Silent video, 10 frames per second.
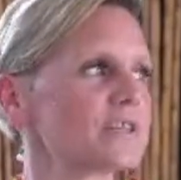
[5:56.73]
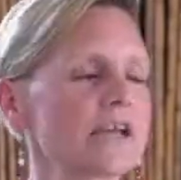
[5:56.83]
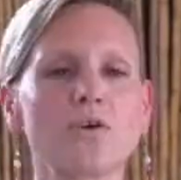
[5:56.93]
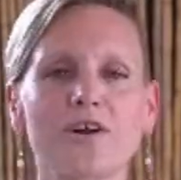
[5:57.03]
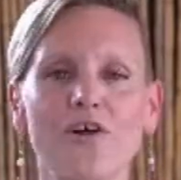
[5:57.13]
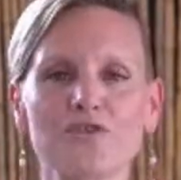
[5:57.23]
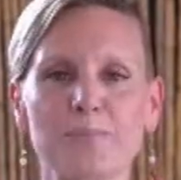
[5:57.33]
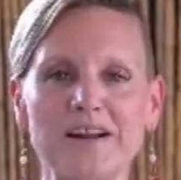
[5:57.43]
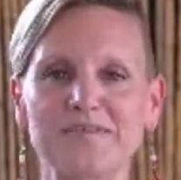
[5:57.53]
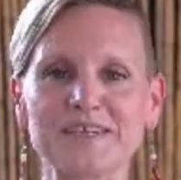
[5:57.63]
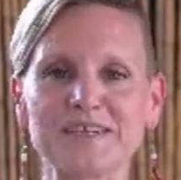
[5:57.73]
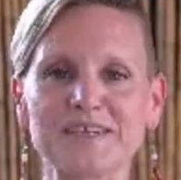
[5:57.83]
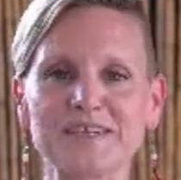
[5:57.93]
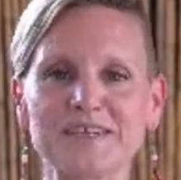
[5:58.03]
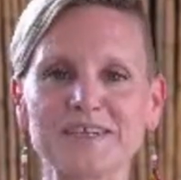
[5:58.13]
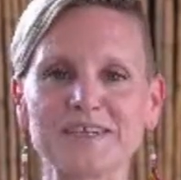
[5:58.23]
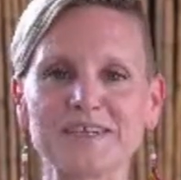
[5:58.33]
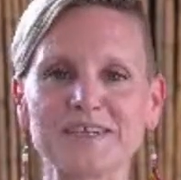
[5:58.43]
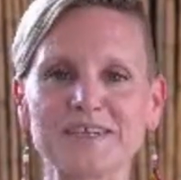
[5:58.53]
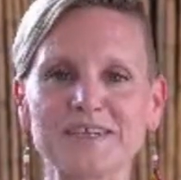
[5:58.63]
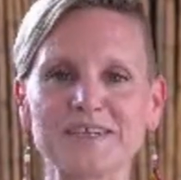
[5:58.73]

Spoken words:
touted all of the benefits of dark chocolate and the